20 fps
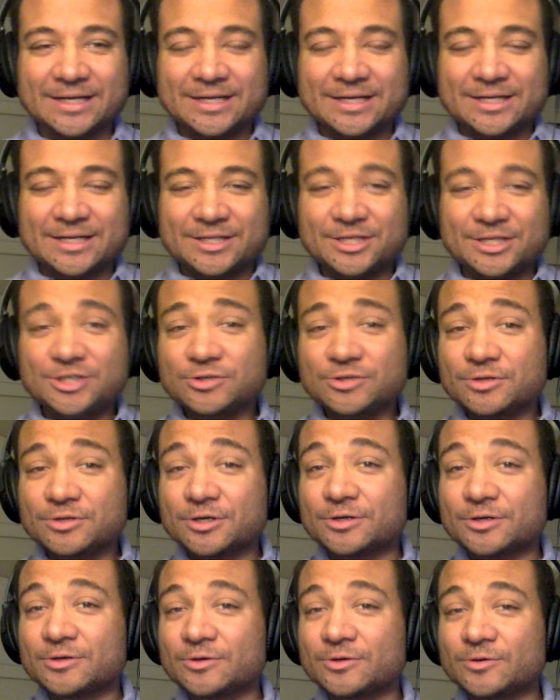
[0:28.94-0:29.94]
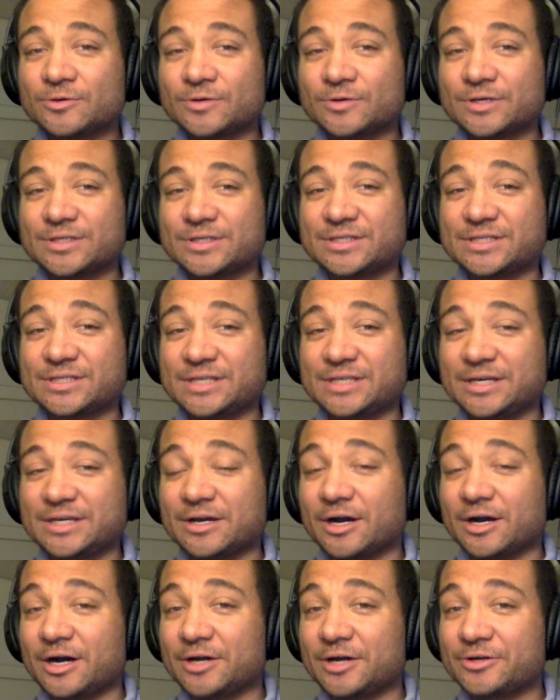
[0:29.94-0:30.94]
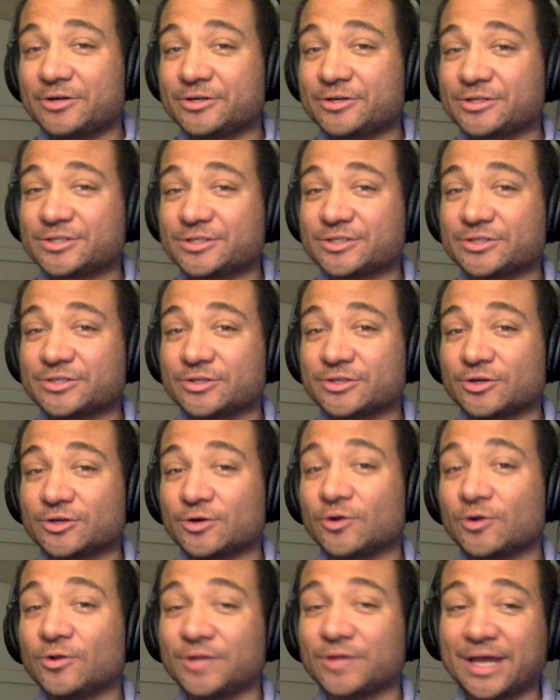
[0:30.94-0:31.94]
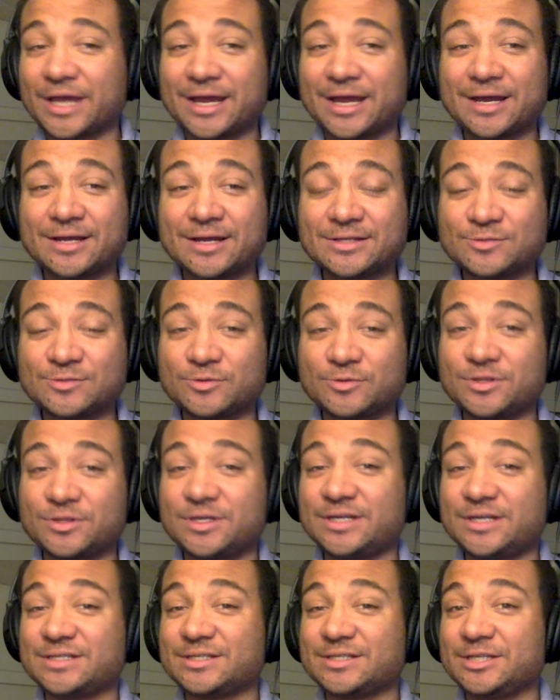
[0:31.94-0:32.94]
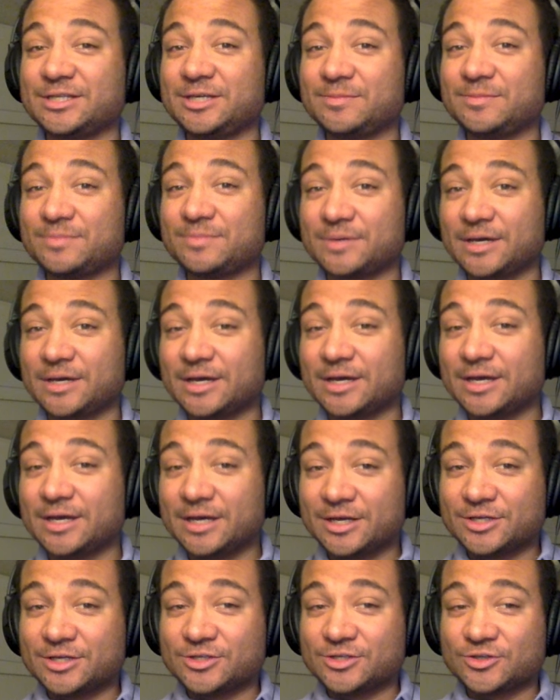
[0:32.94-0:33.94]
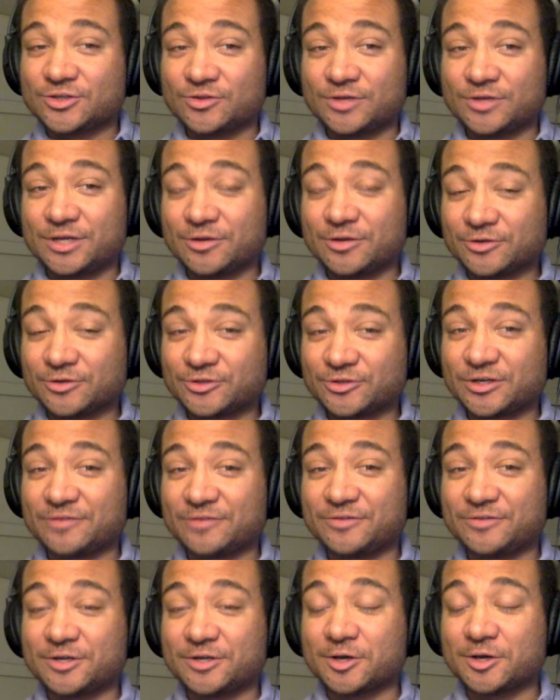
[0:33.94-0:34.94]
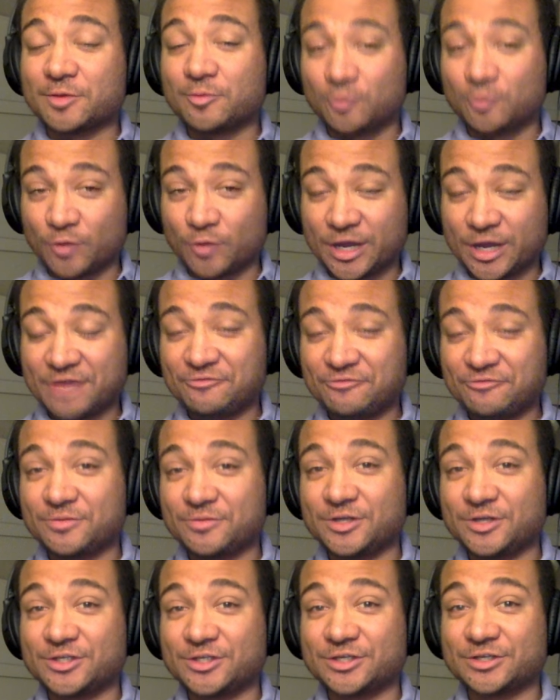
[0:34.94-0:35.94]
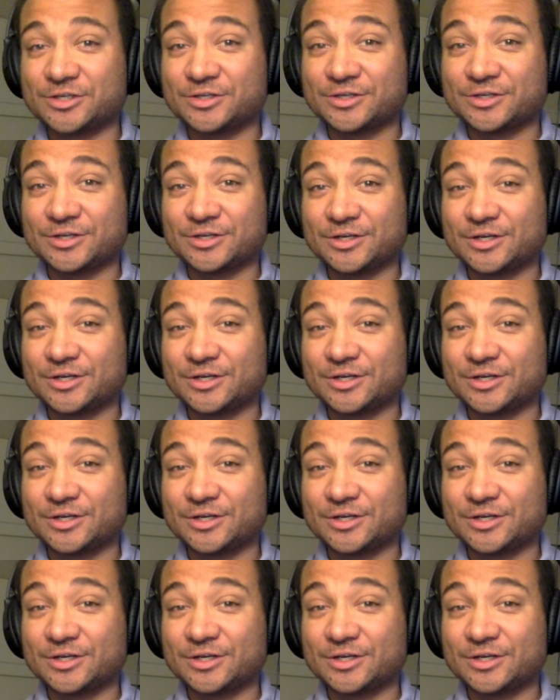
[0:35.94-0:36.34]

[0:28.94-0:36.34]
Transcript: Did you know sea otters hold hands when they sleep so they don't drift away from each other?